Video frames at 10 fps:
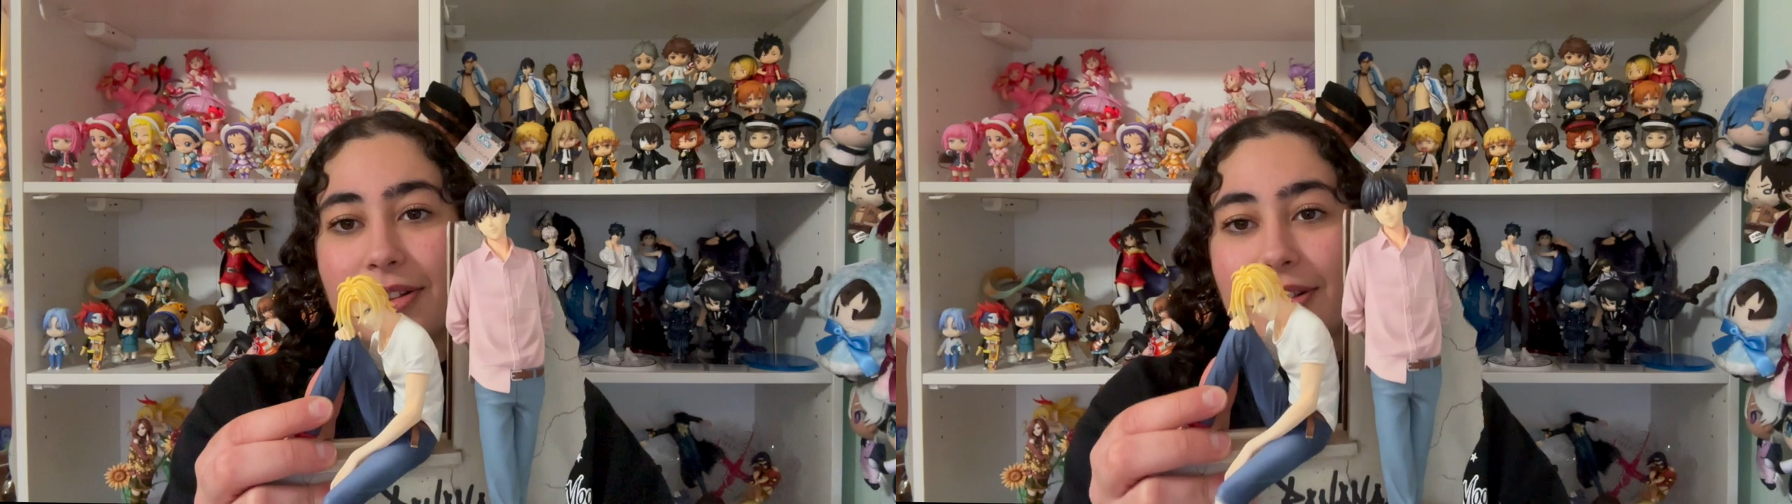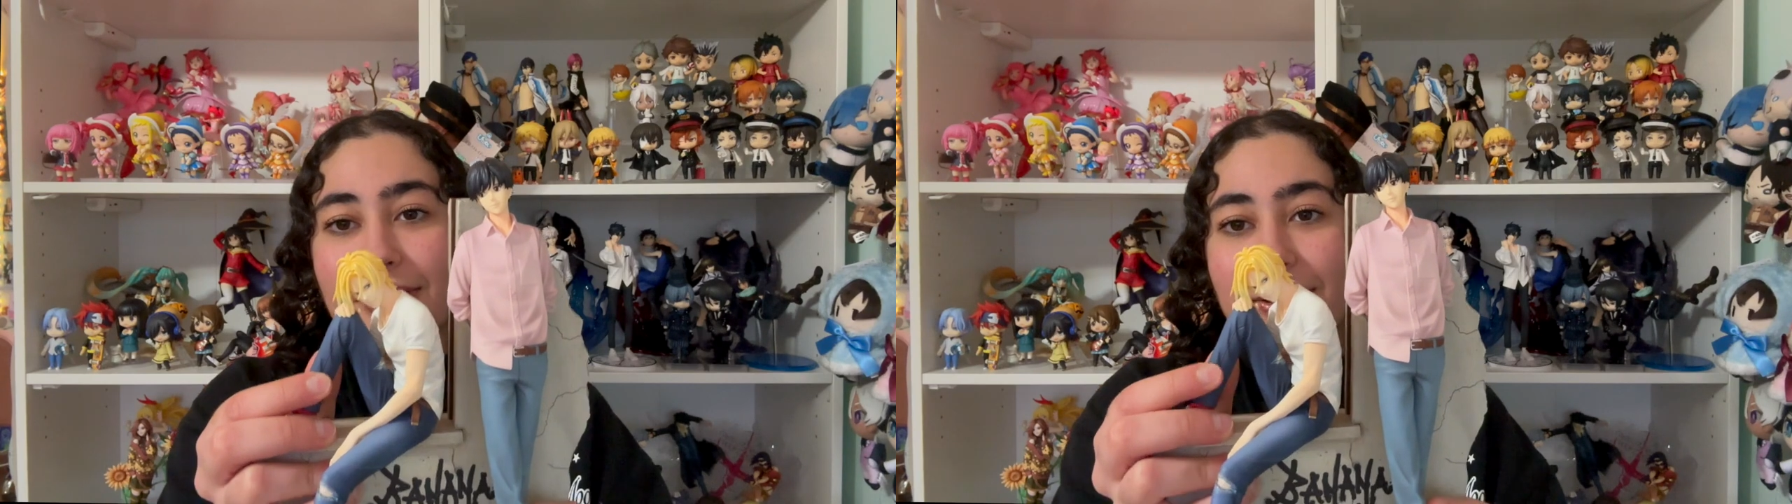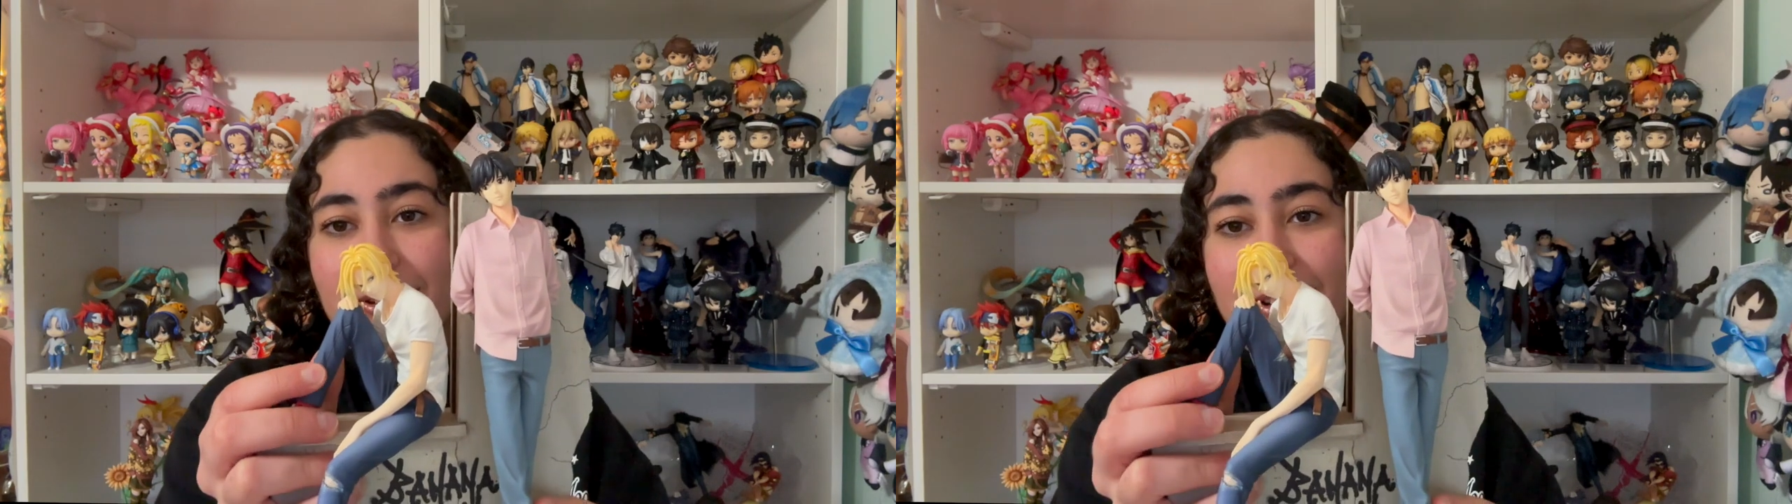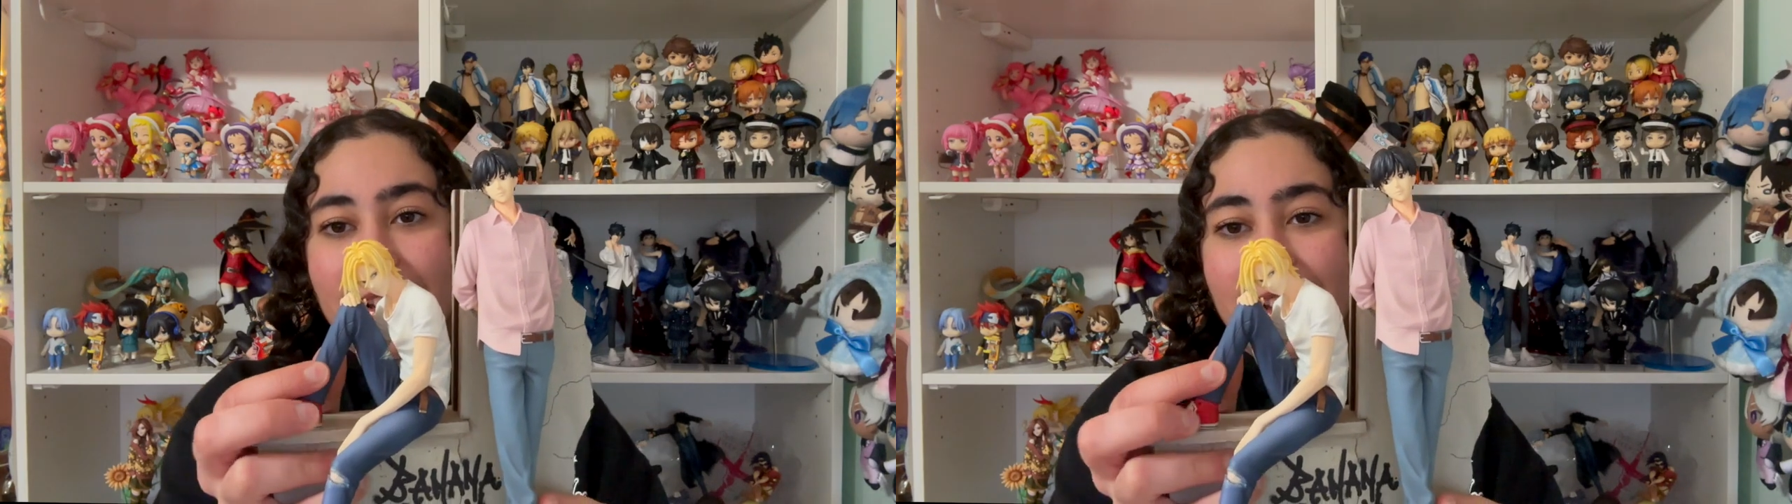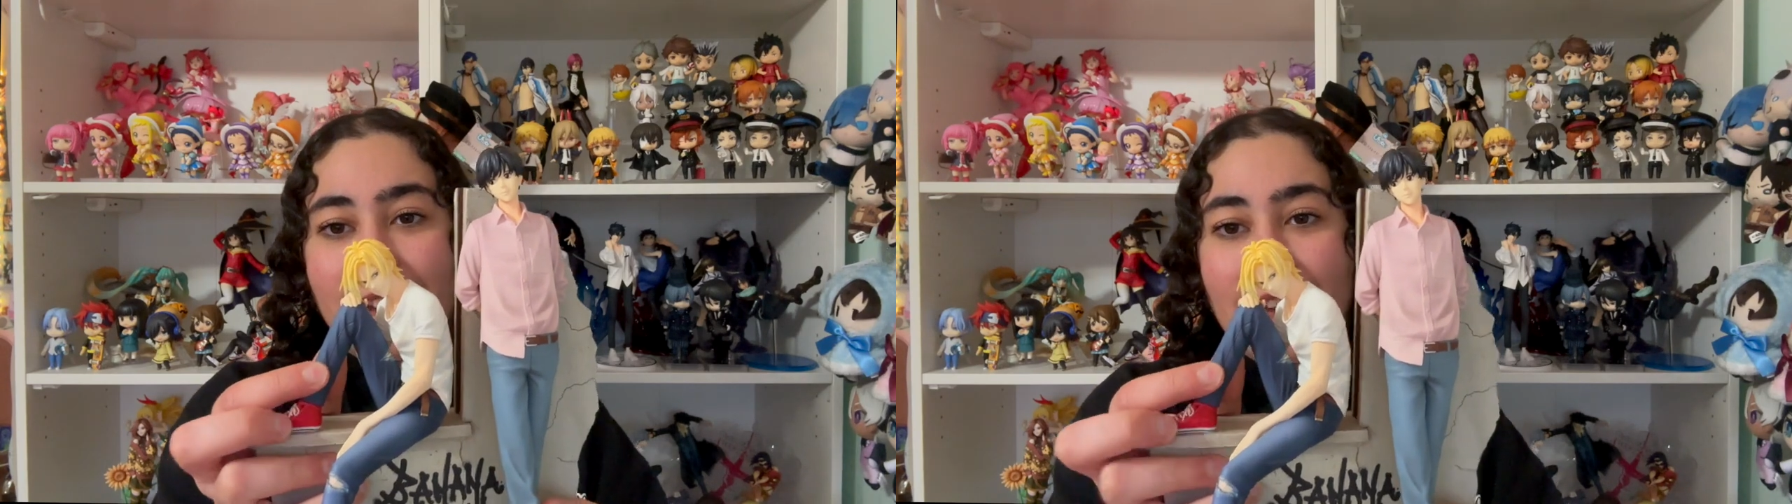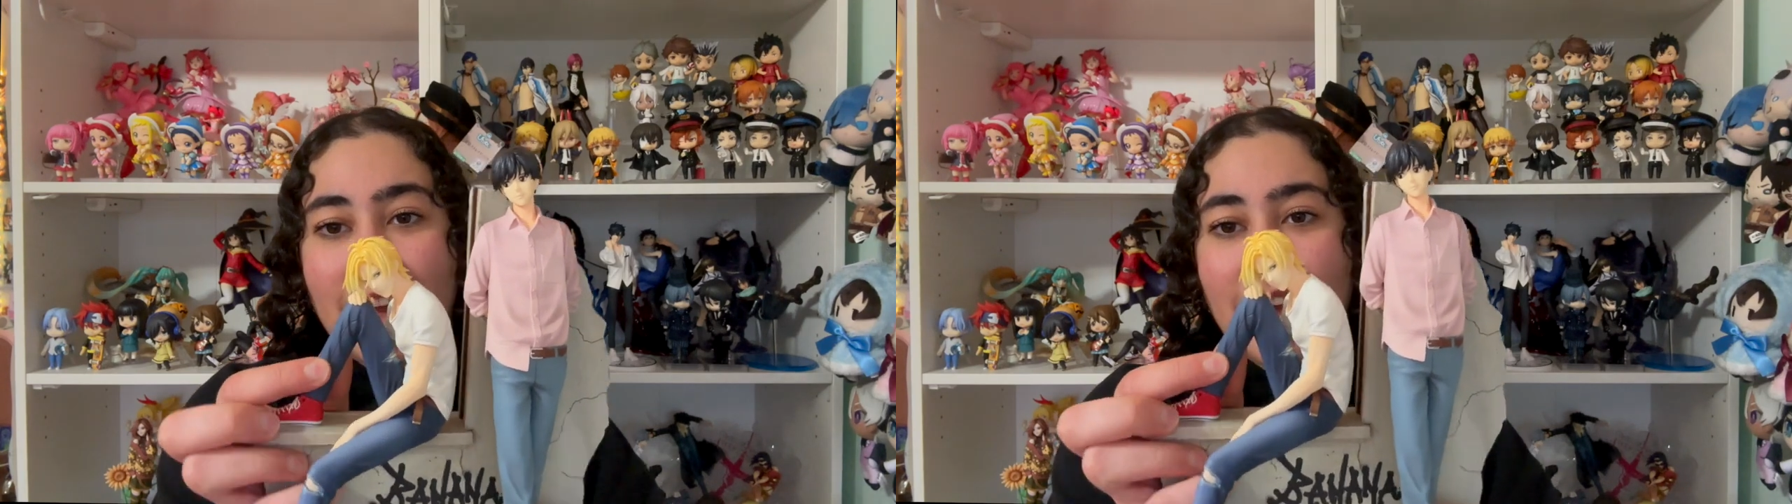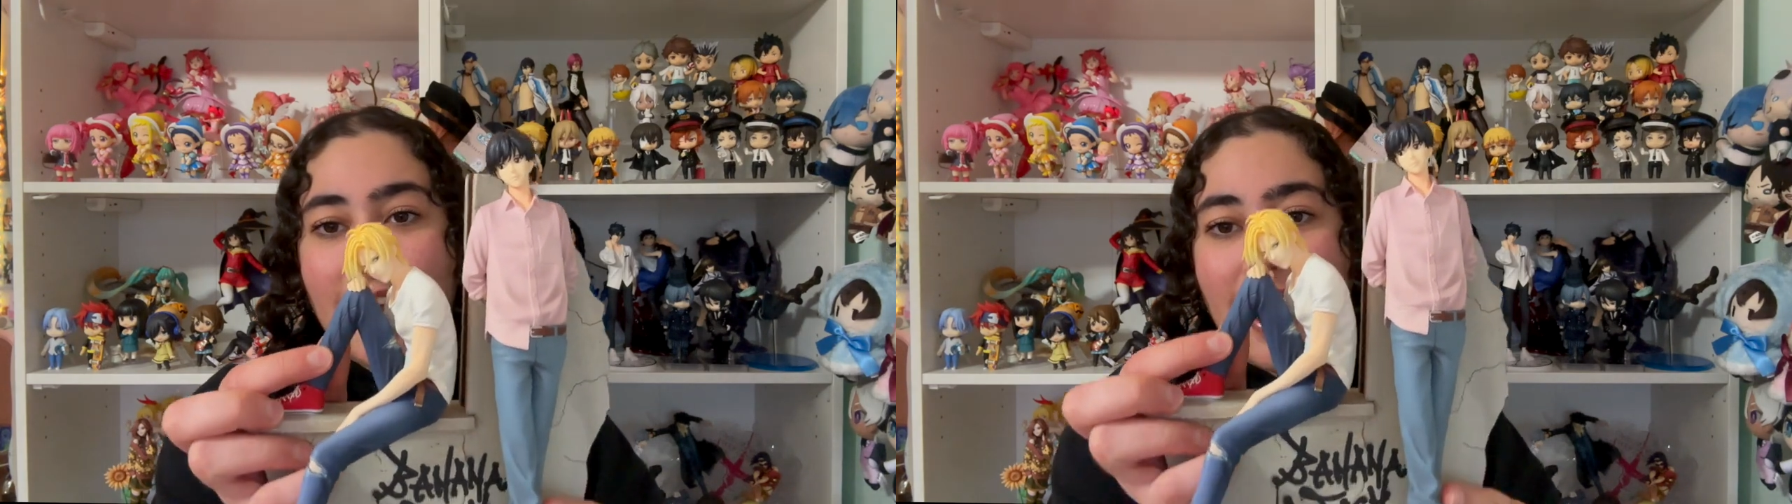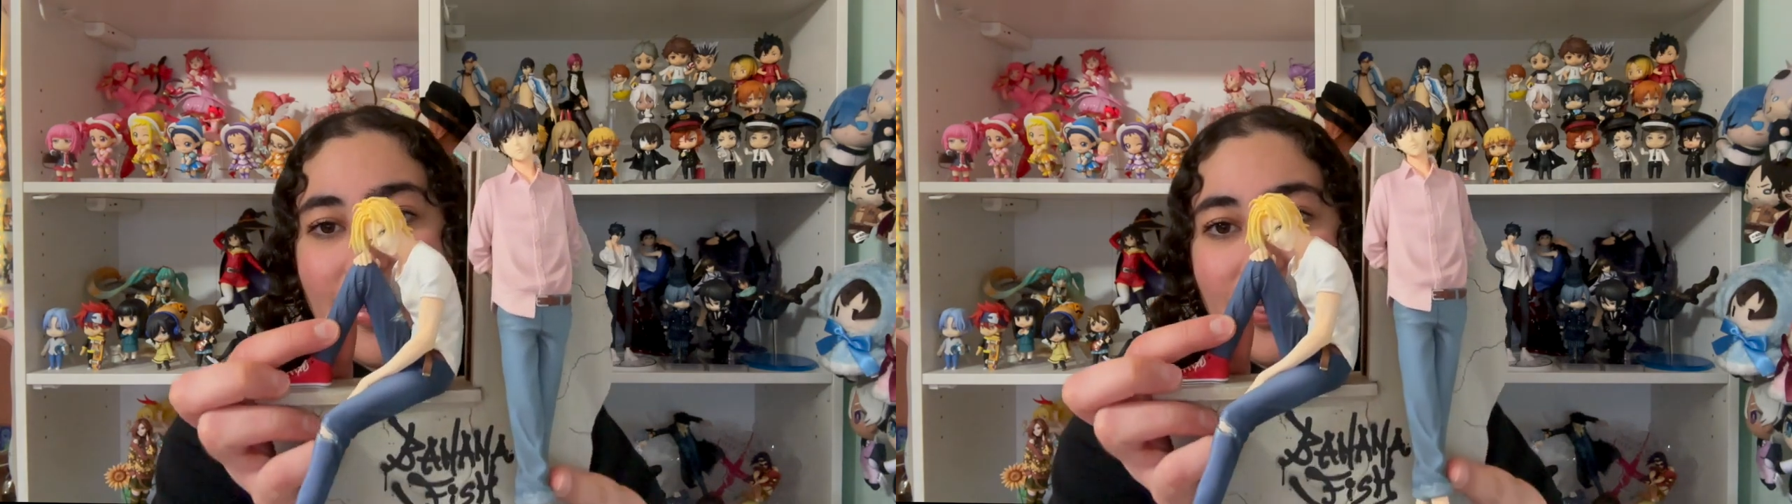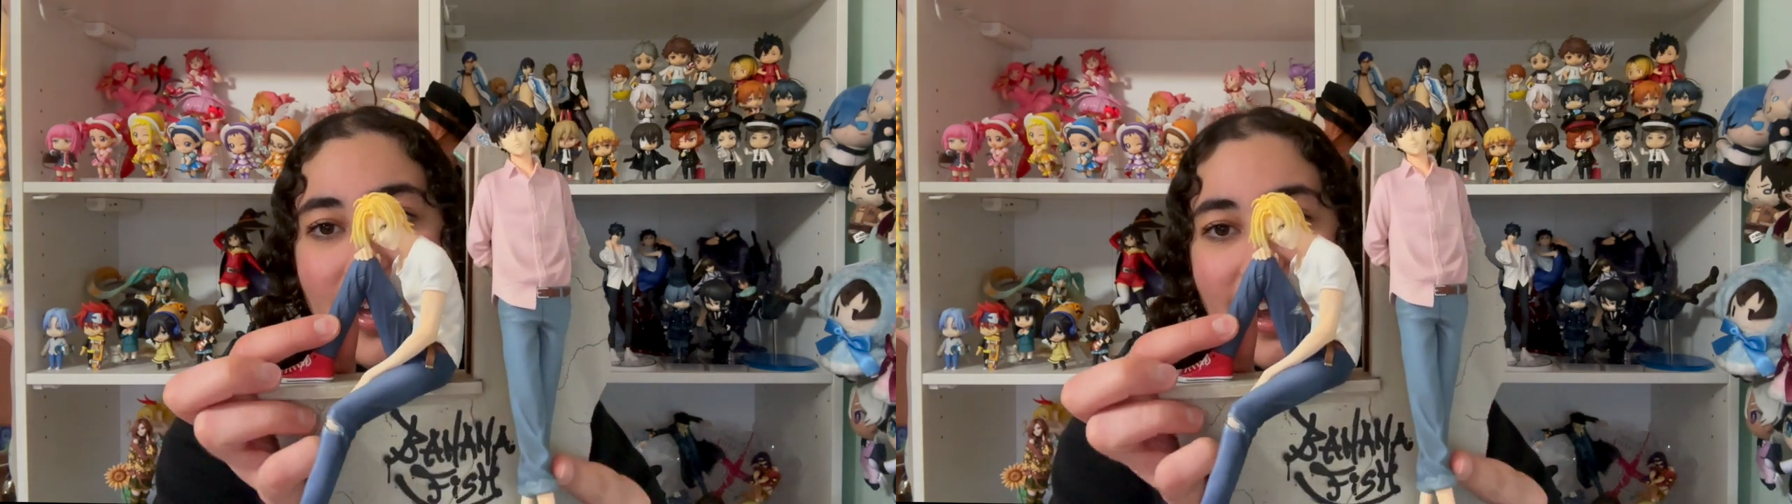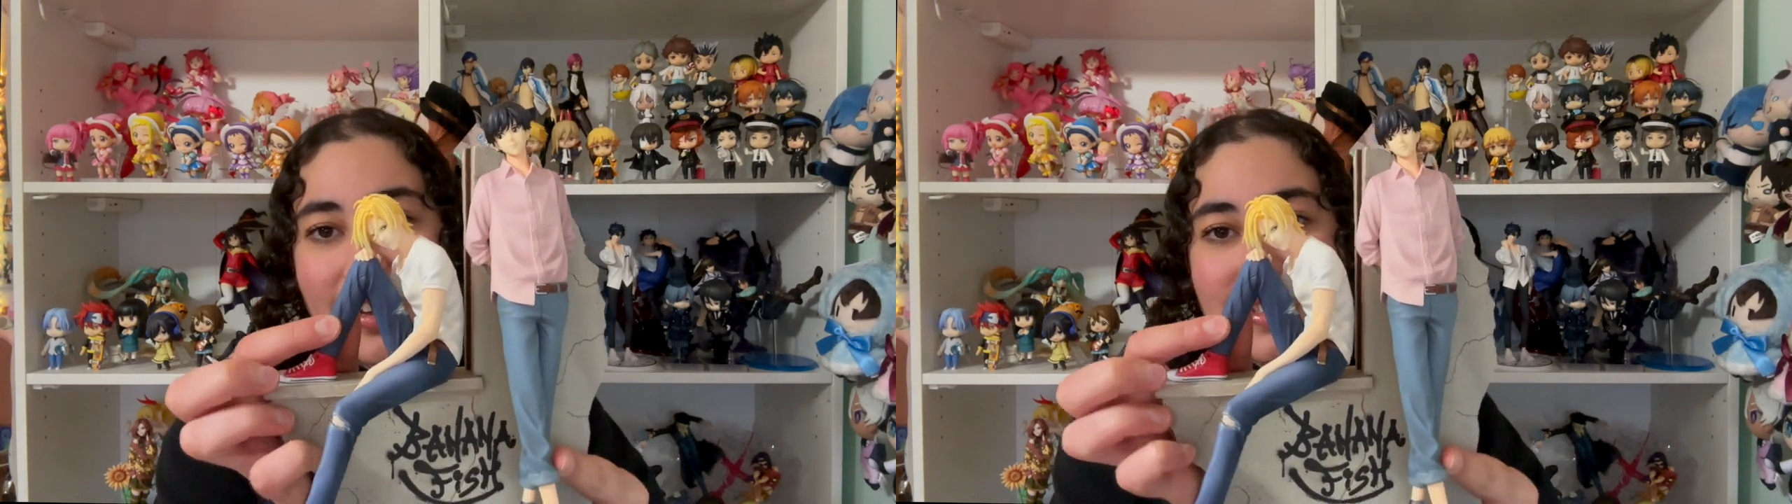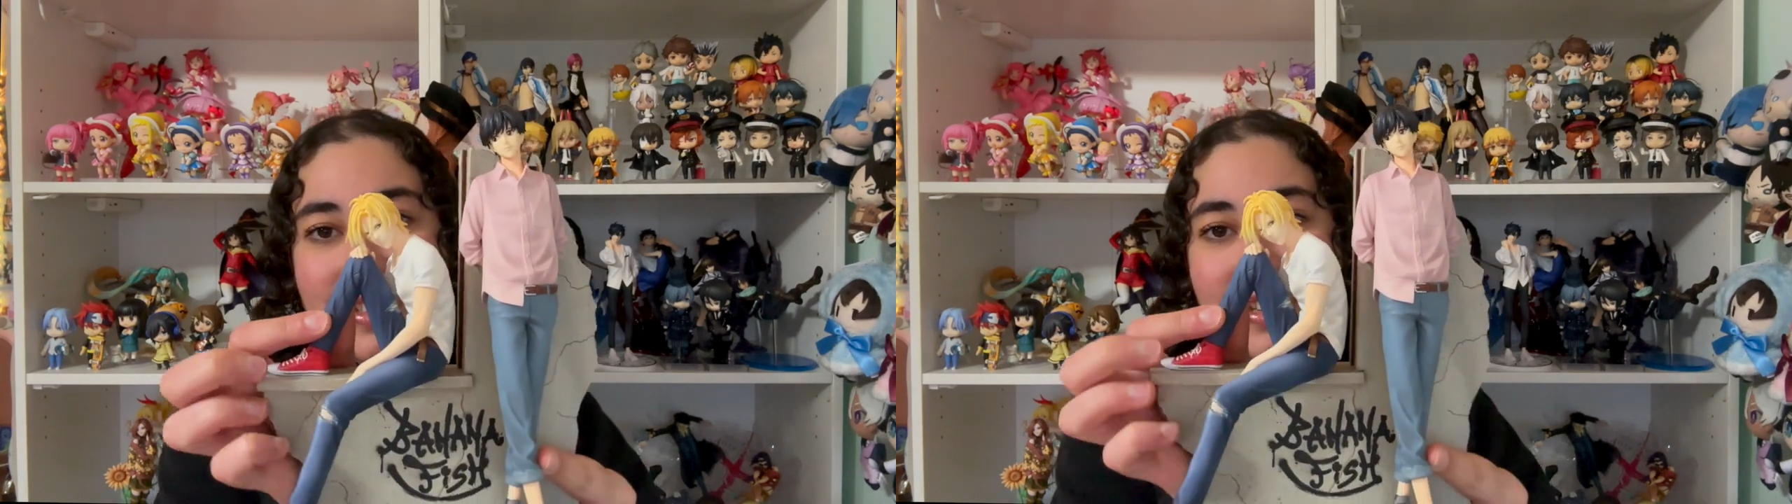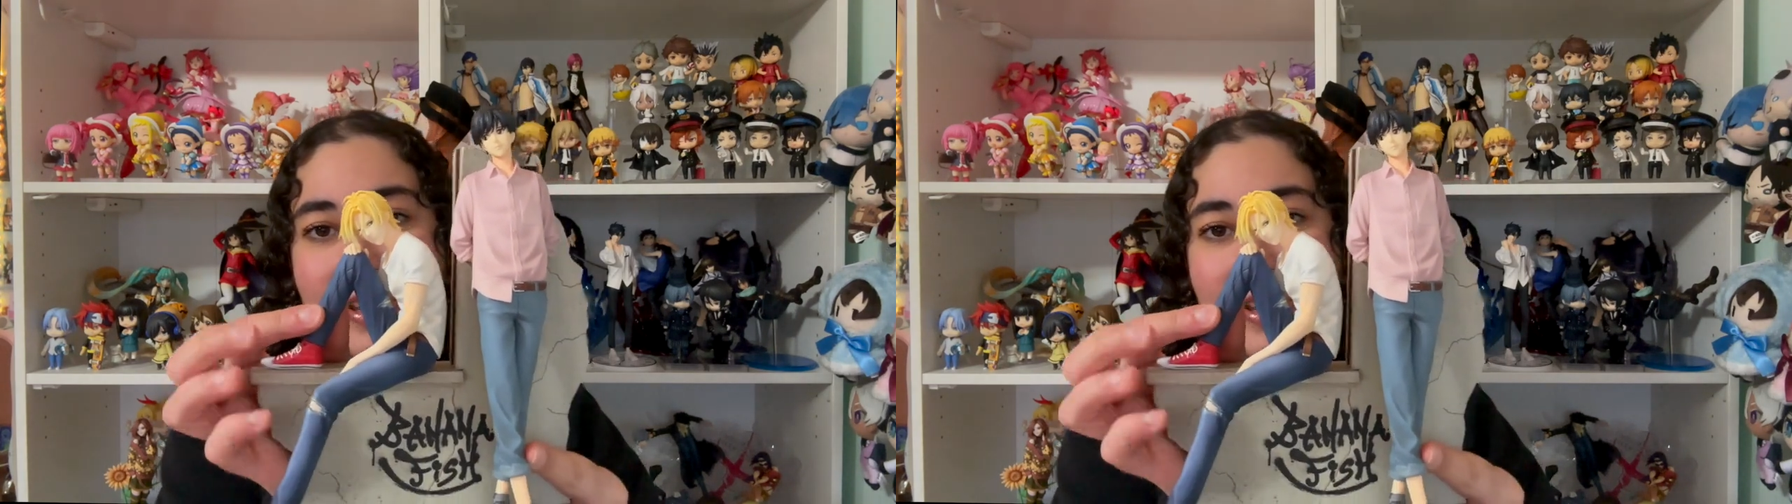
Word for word: Look at that.